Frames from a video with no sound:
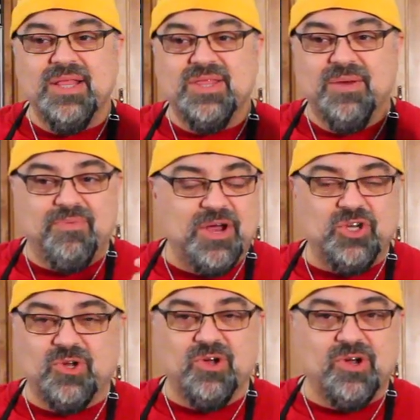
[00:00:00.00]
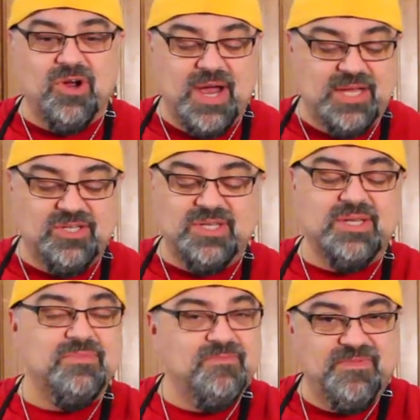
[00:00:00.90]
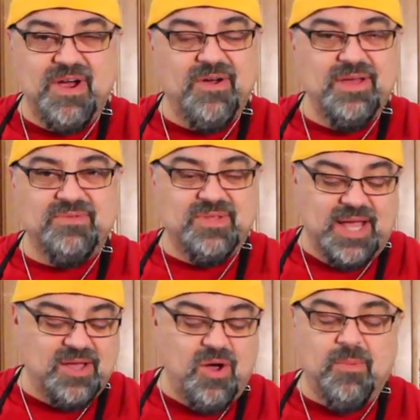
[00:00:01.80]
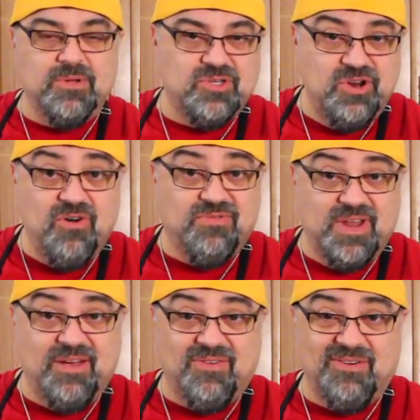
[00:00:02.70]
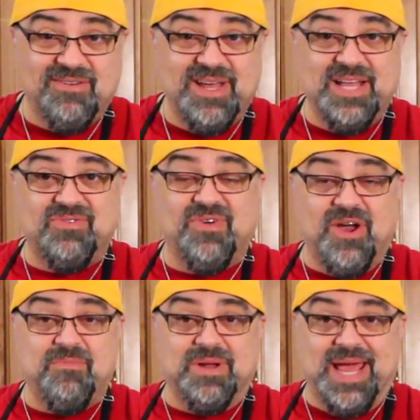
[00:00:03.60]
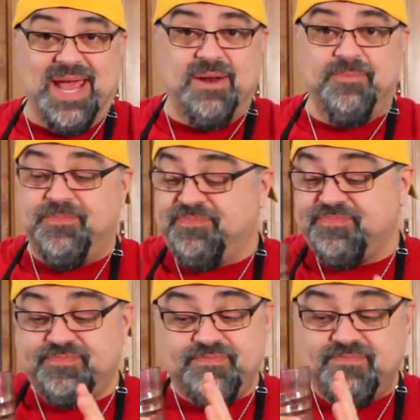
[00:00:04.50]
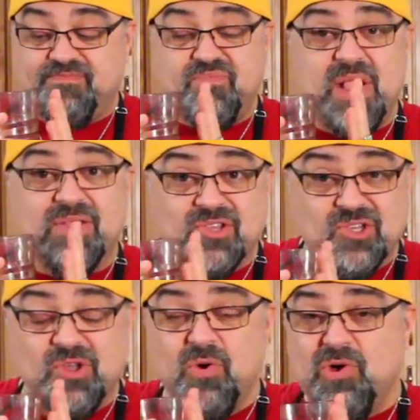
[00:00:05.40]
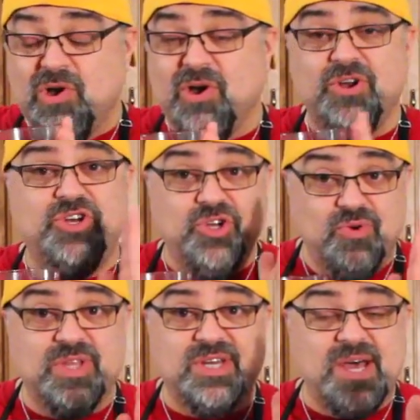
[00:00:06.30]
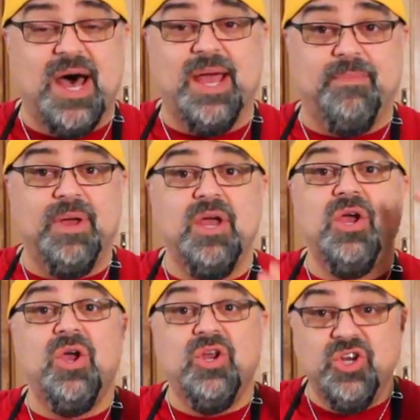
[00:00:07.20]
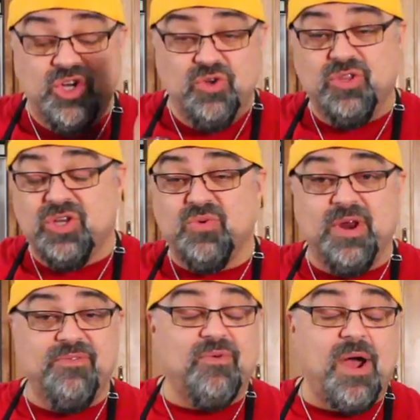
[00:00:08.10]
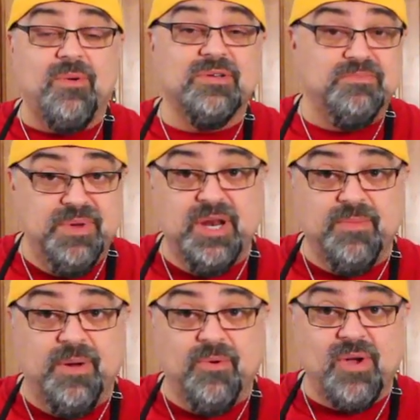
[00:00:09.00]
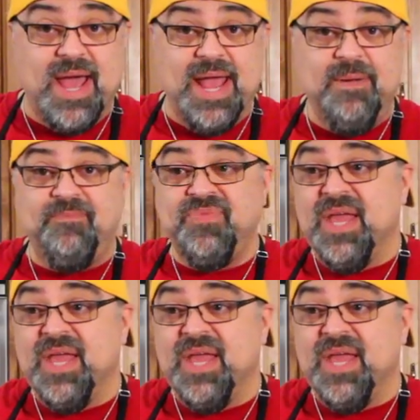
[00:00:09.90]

the pressure cooker has almost no flavor. It's very bland. The slow cooker, do the time. Do the 24 hours minimum, okay?